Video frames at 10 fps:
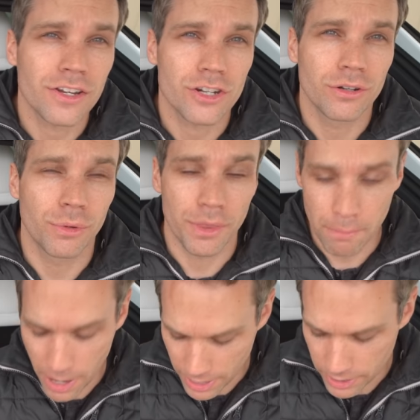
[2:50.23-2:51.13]
issue with
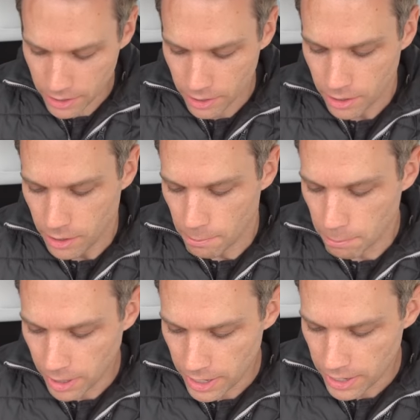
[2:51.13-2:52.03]
mine,
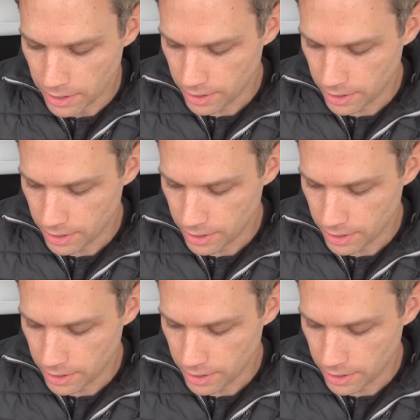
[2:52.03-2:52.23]
but